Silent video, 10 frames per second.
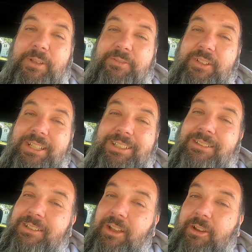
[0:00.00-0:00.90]
If you
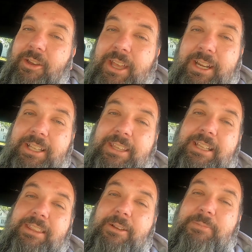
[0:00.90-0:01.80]
didn't, go ahead, hit
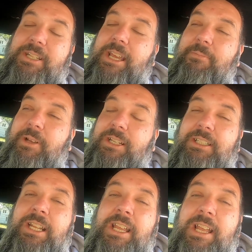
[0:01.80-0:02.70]
that thumbs down button.